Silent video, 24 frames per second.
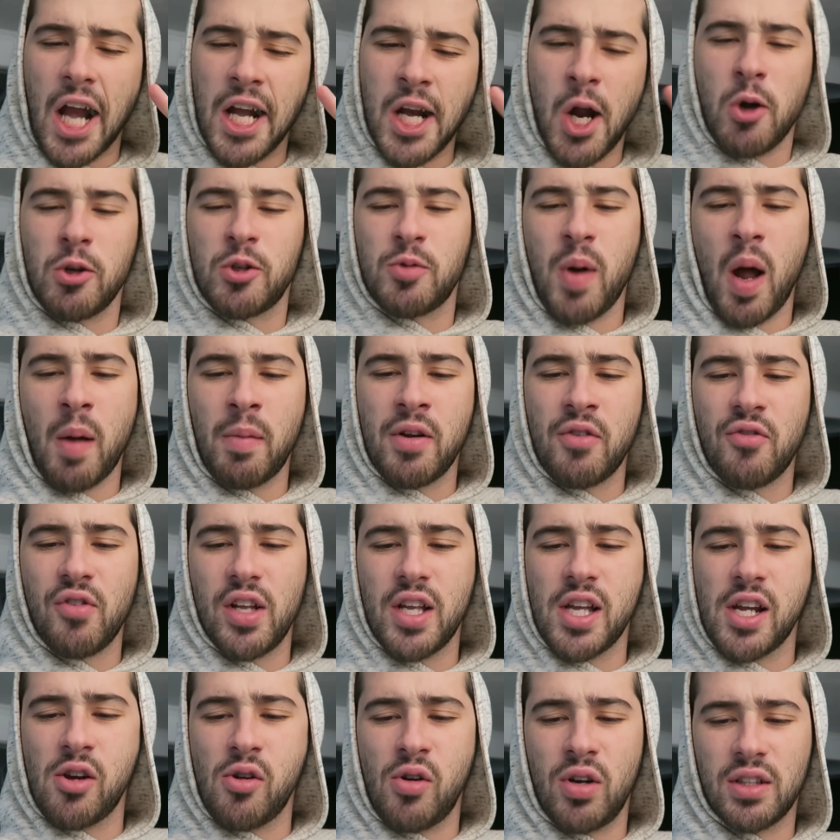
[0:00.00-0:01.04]
I know it's probably
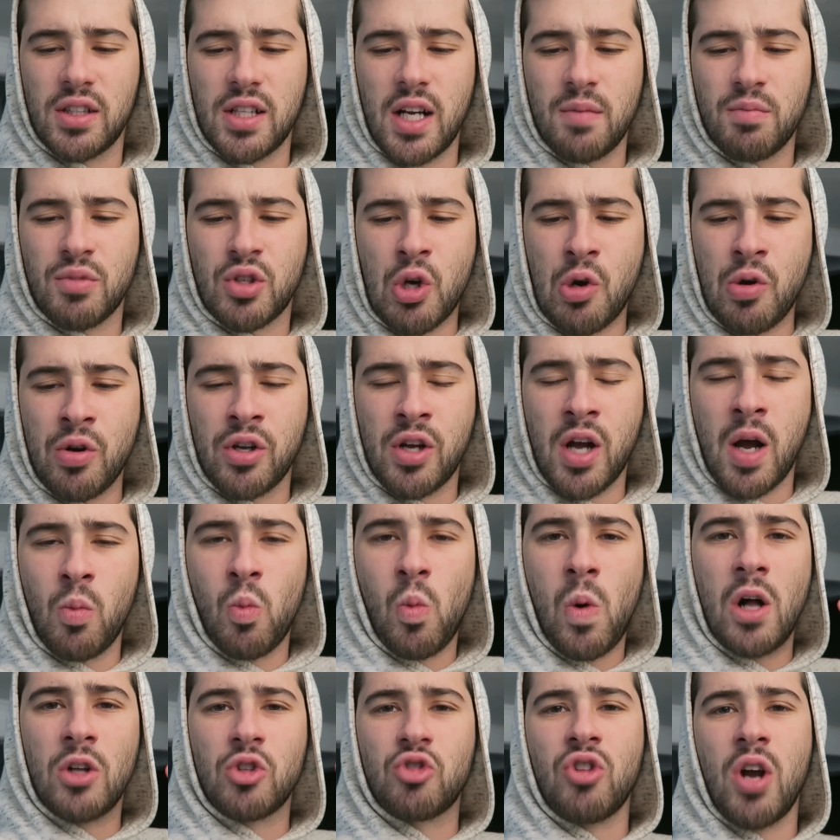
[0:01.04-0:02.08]
really annoying that I'm chewing
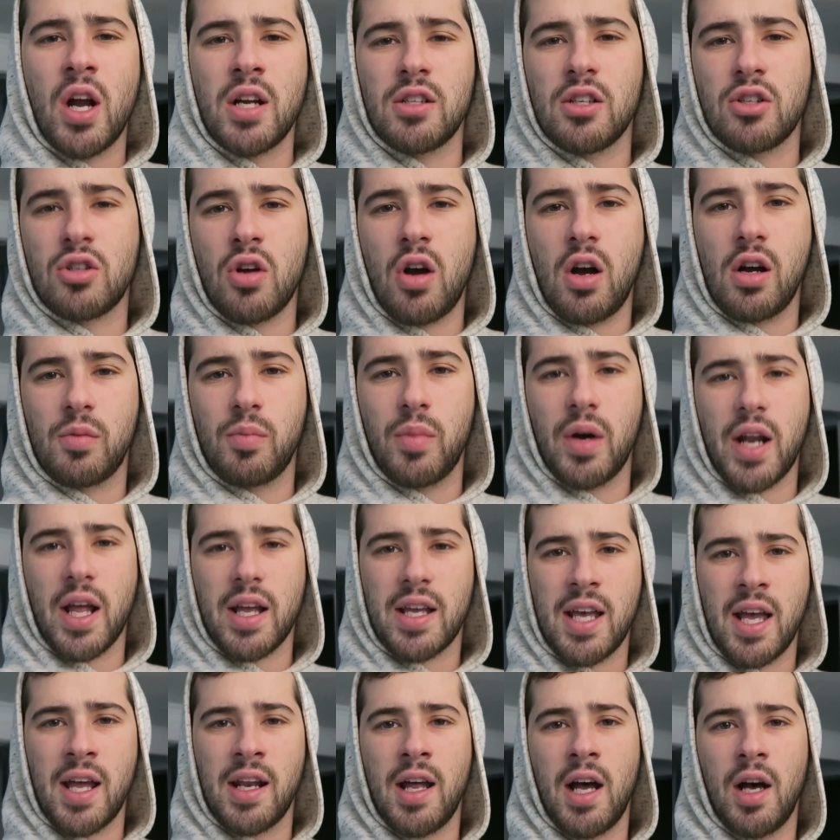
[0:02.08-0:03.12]
gum while trying to talk, but
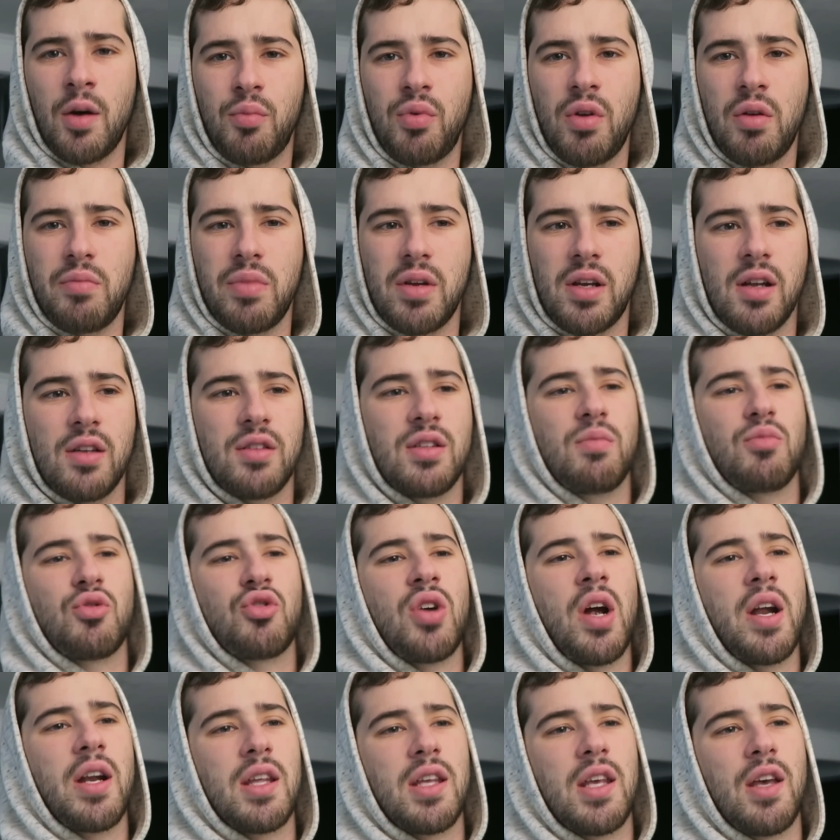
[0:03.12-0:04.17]
I can't help it because I'm
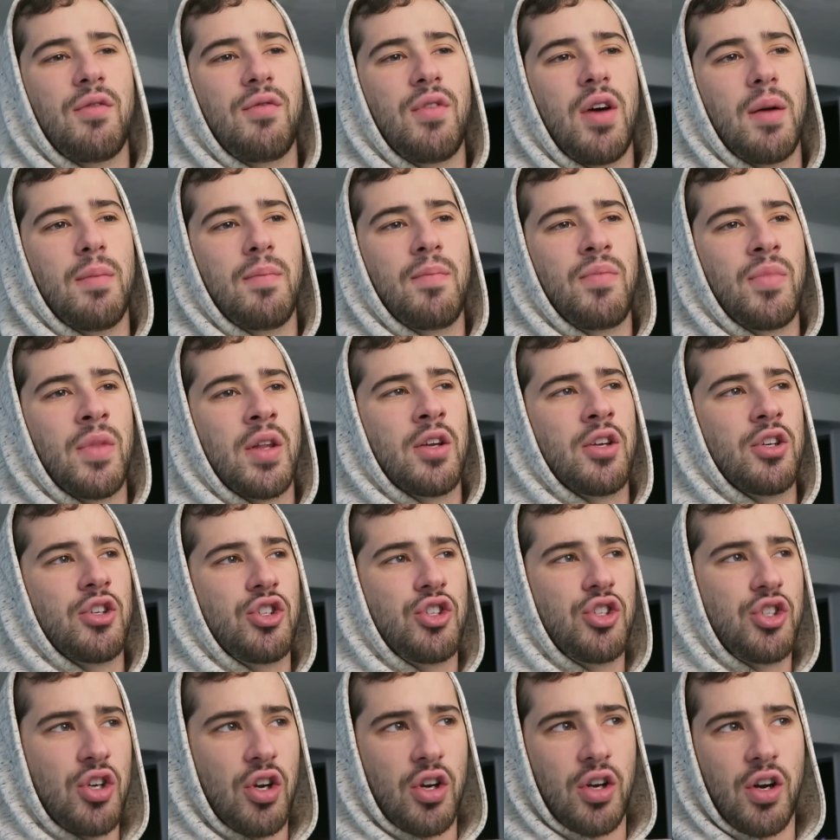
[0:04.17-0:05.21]
trying to give up
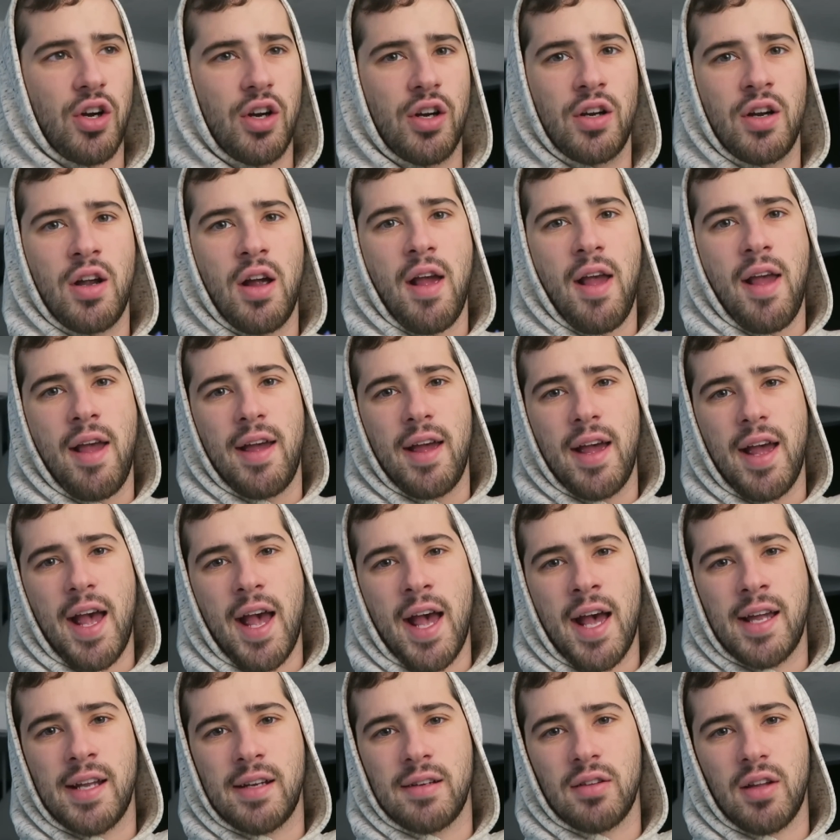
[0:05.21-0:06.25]
sugar
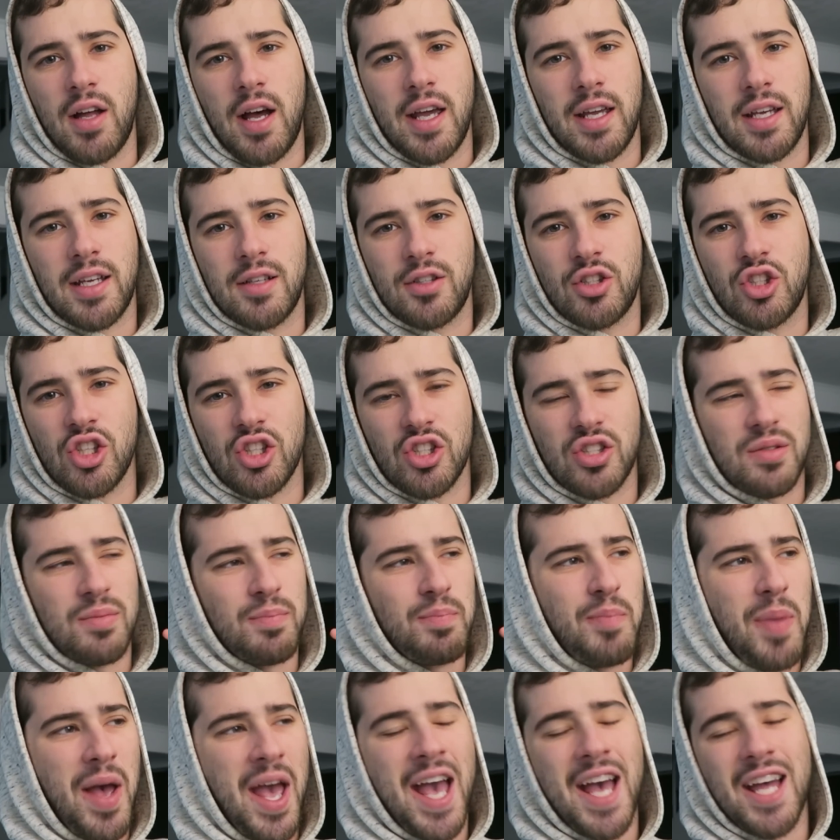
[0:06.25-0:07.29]
and, like,
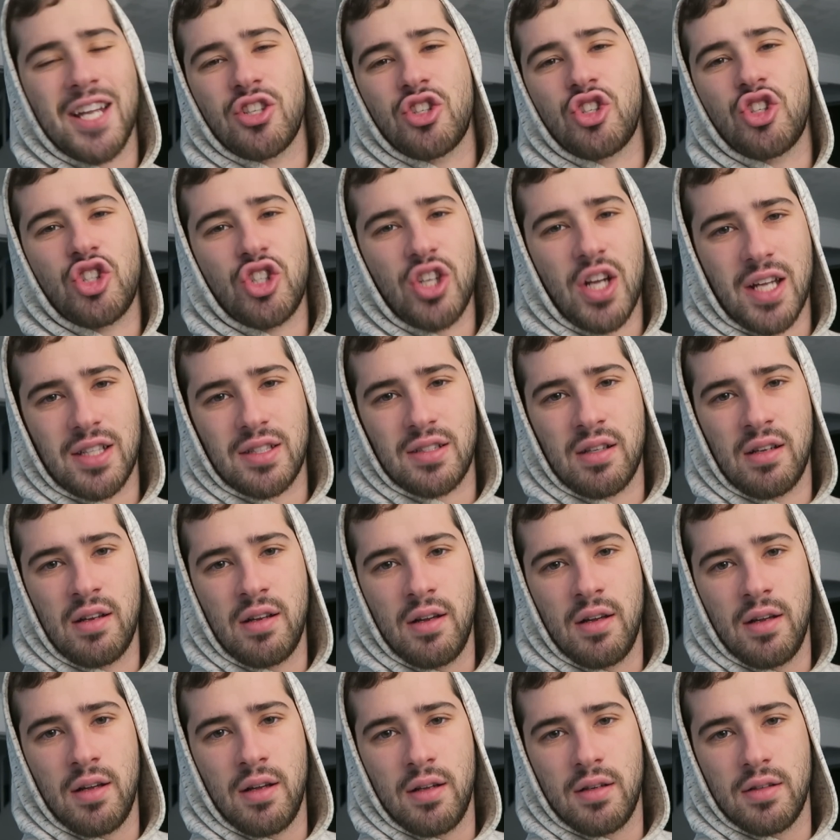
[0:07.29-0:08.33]
just bad shit.
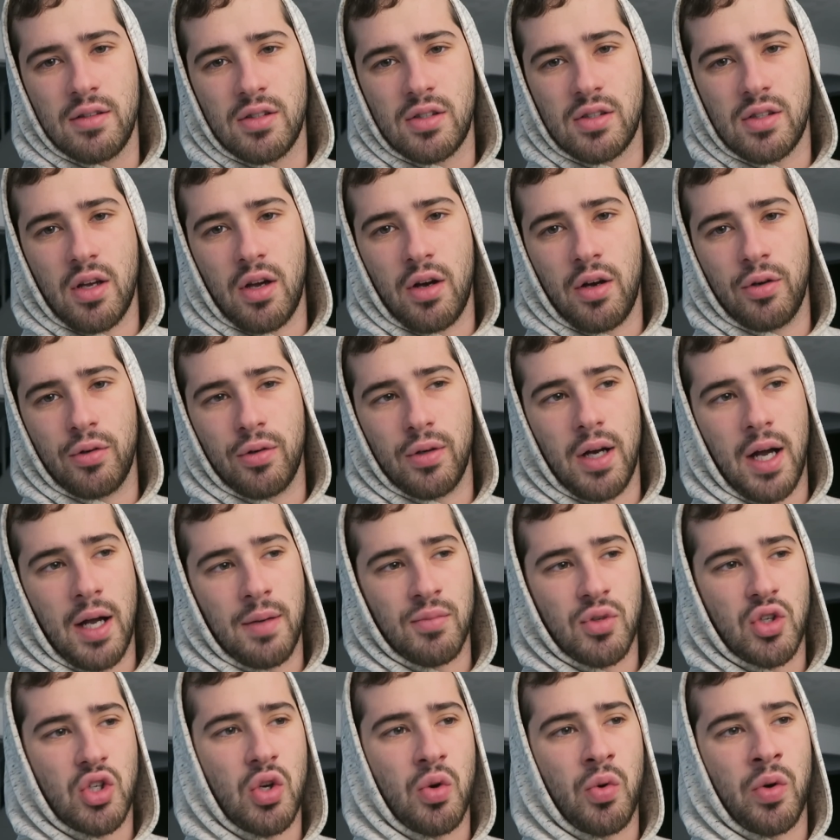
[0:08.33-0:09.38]
So
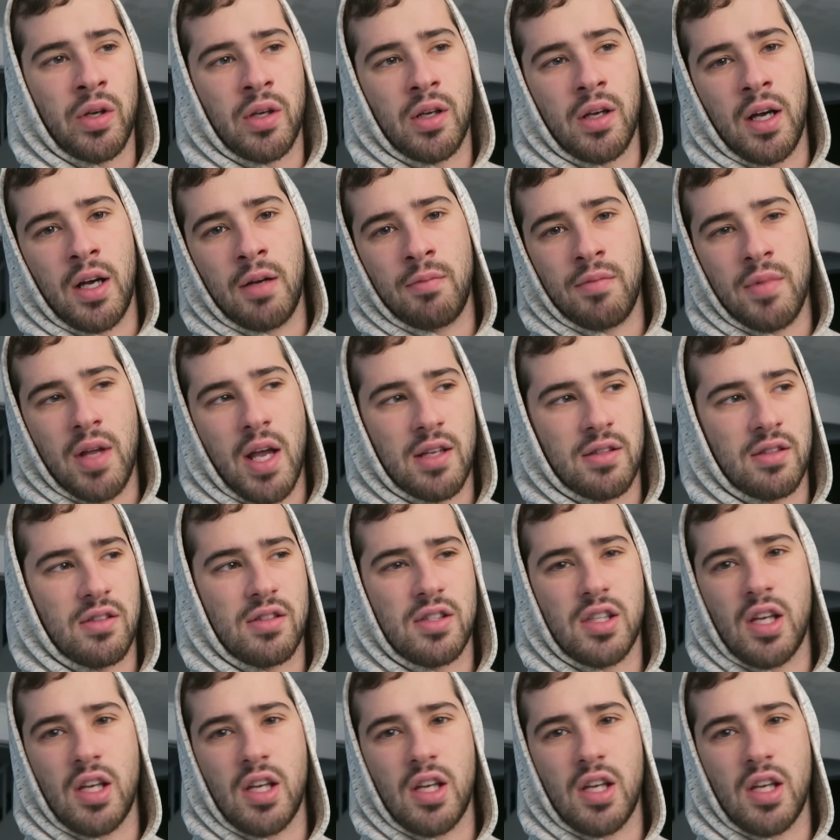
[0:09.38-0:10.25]
I'm chewing gum as a